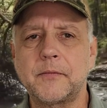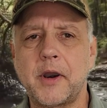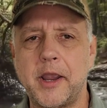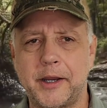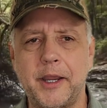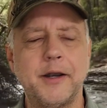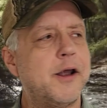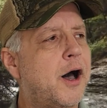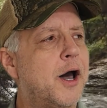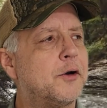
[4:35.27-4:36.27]
And getting
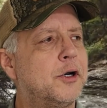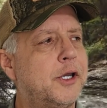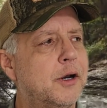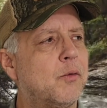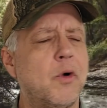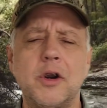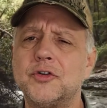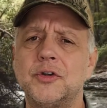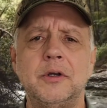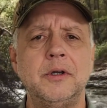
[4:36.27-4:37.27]
hotter and getting
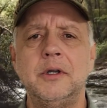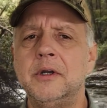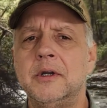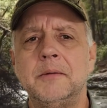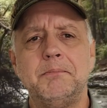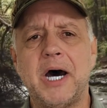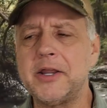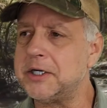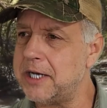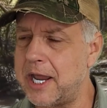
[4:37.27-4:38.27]
worse by the
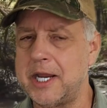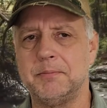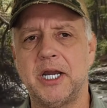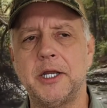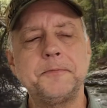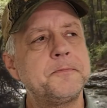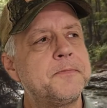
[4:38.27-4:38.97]
day, man.